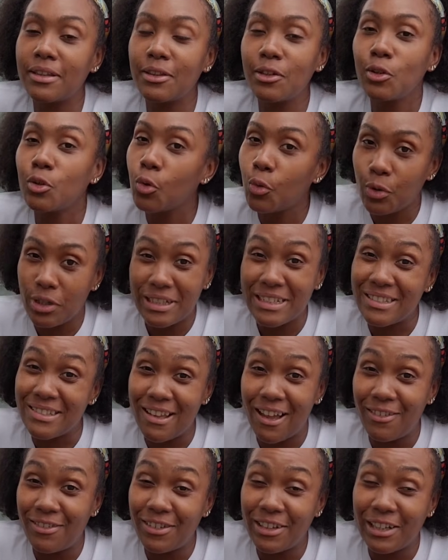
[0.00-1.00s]
the Lord does
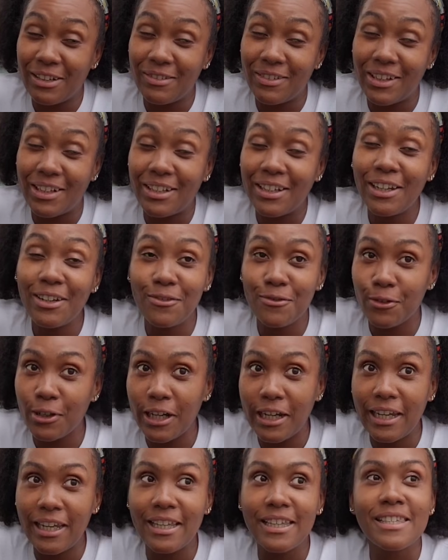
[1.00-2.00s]
not forget about it. It
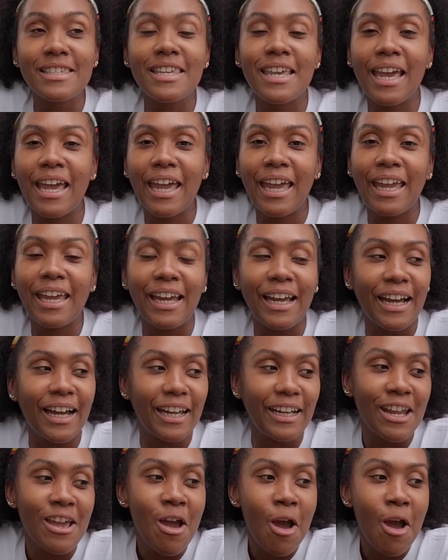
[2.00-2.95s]
rains, and